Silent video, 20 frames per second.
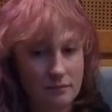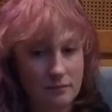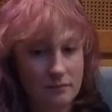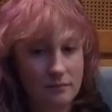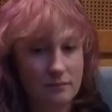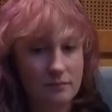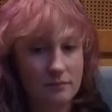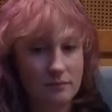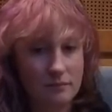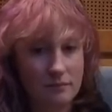
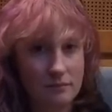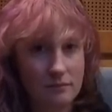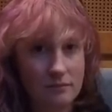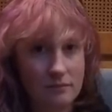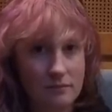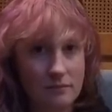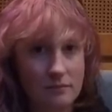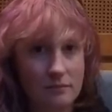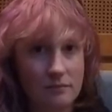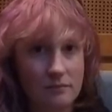
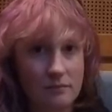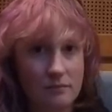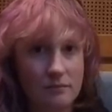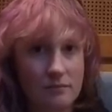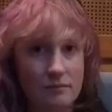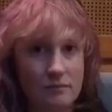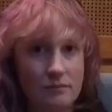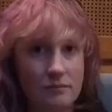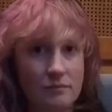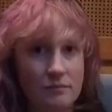
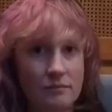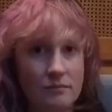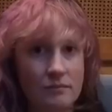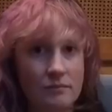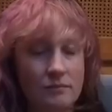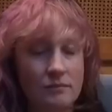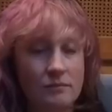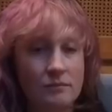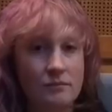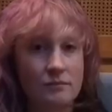
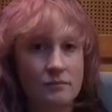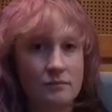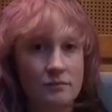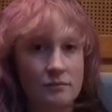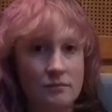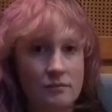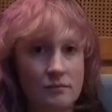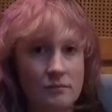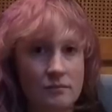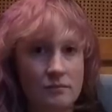
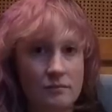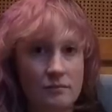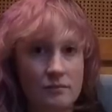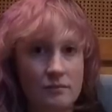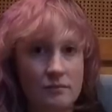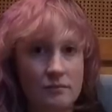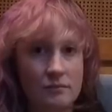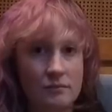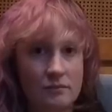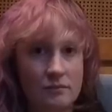
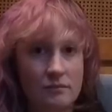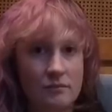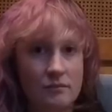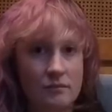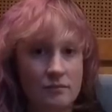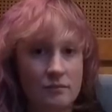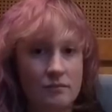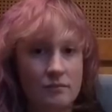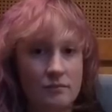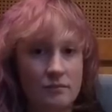
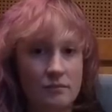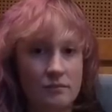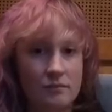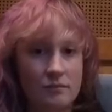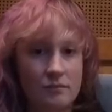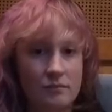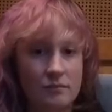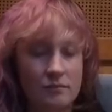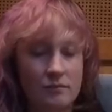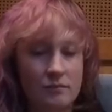
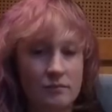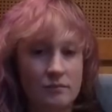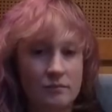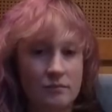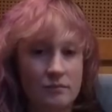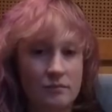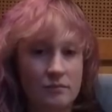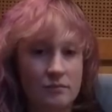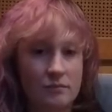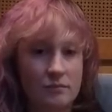
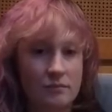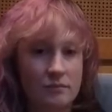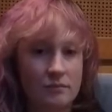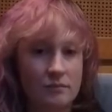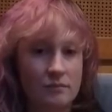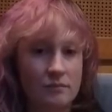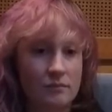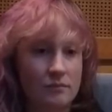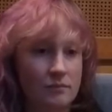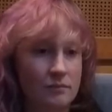
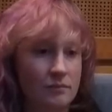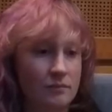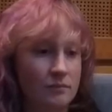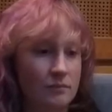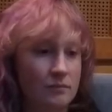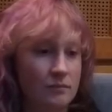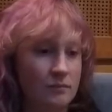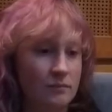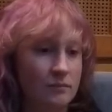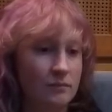
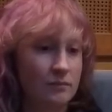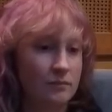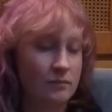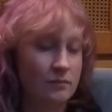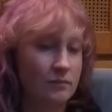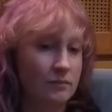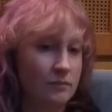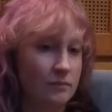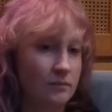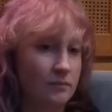
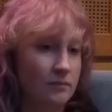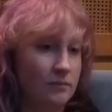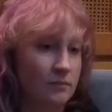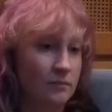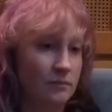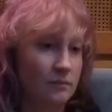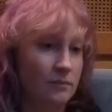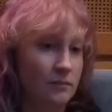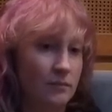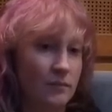
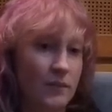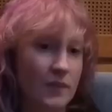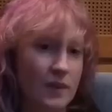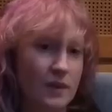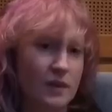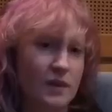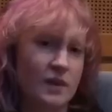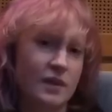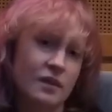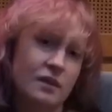
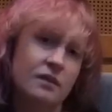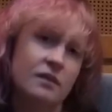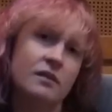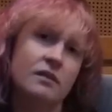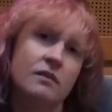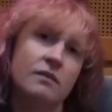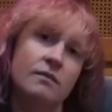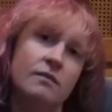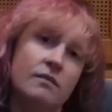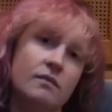
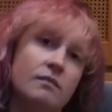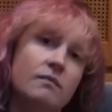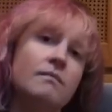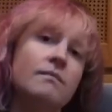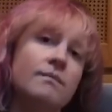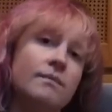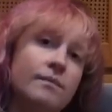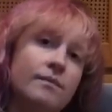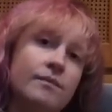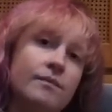No words are spoken by the person on screen.